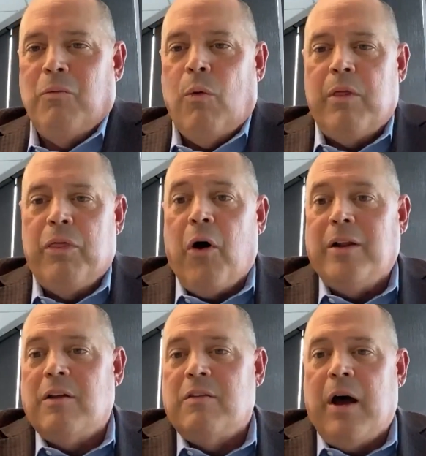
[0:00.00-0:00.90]
what we
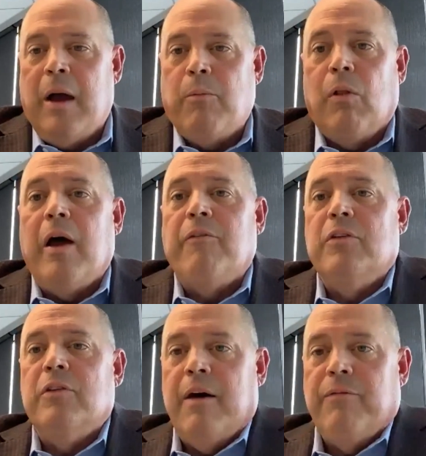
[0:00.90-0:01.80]
thought at the time were life
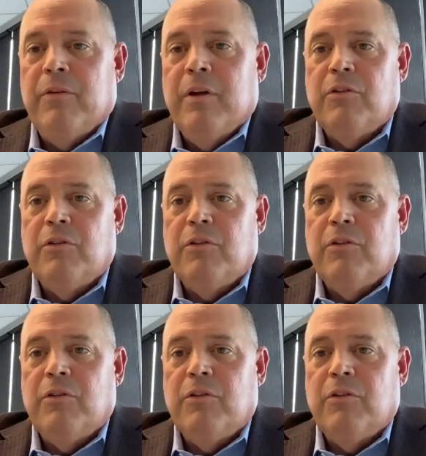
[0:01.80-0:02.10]
and death